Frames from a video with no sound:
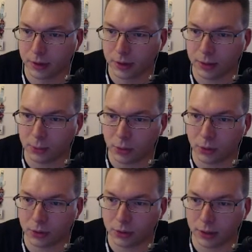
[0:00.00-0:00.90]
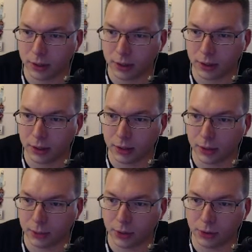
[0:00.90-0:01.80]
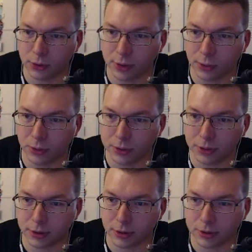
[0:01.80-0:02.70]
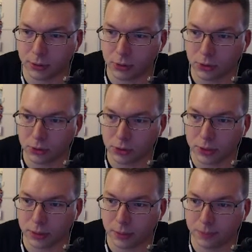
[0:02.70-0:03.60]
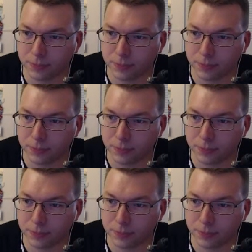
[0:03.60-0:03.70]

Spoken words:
And then we'll go ahead and we can only do that once, I think. So we'll close that up.